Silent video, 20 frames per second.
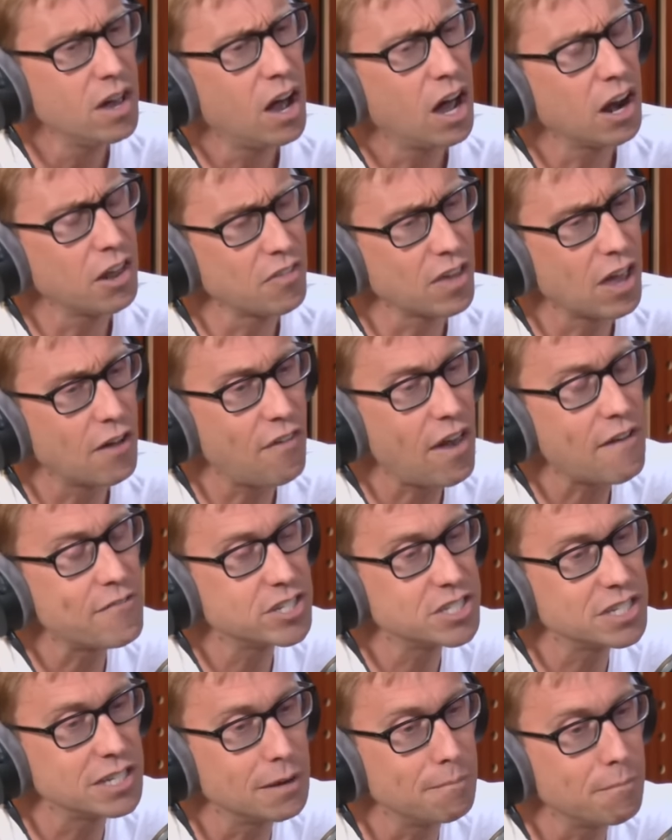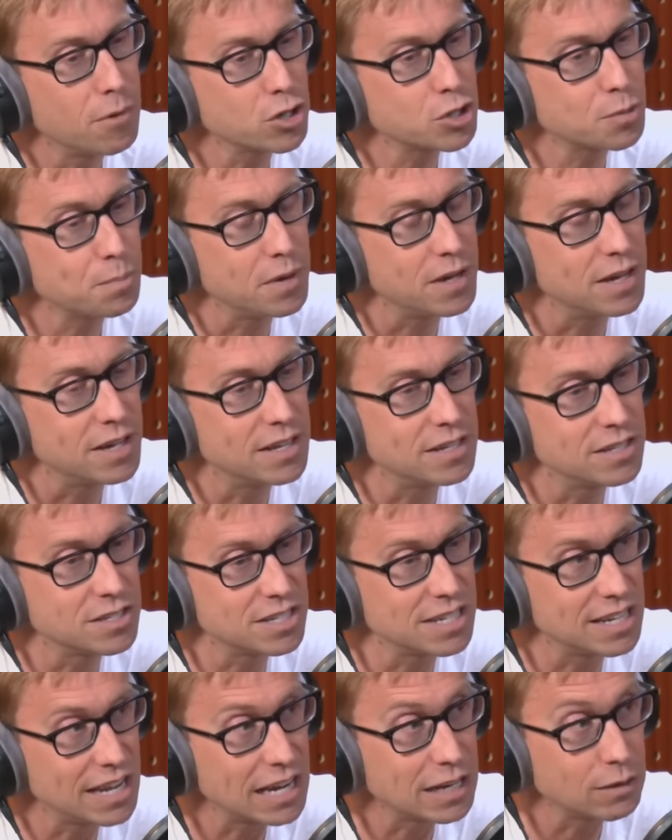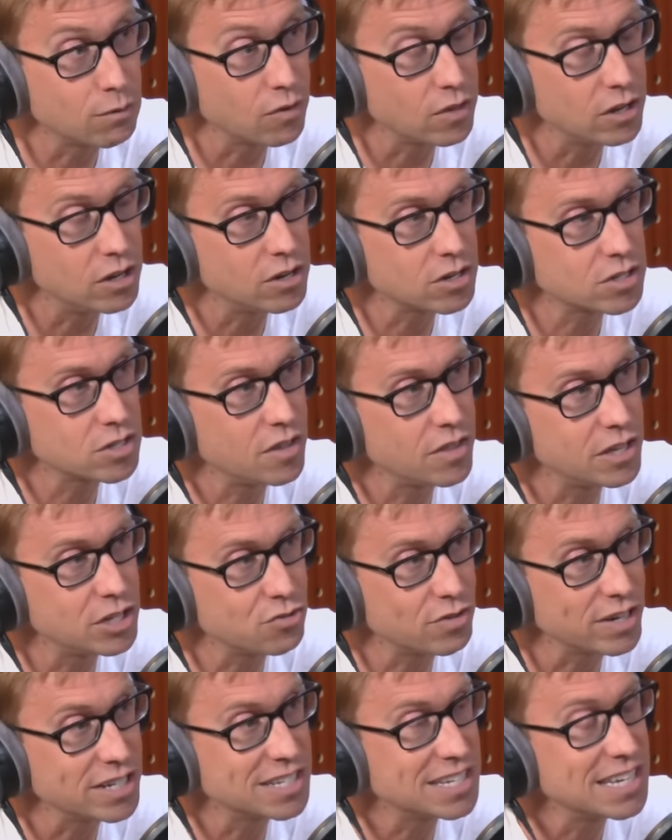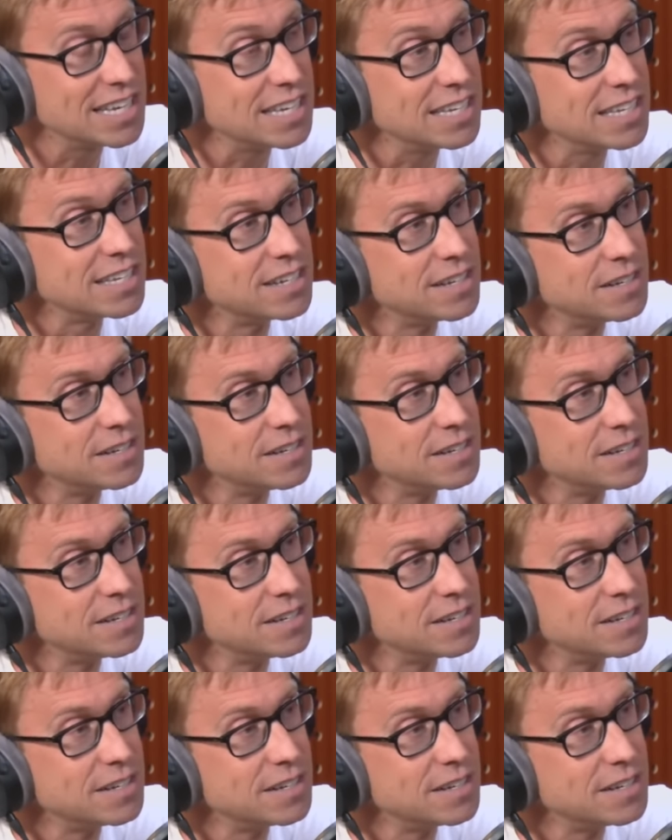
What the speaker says: I don't think I've ever seen a mosh pit and seen anyone that looks like they drink tea.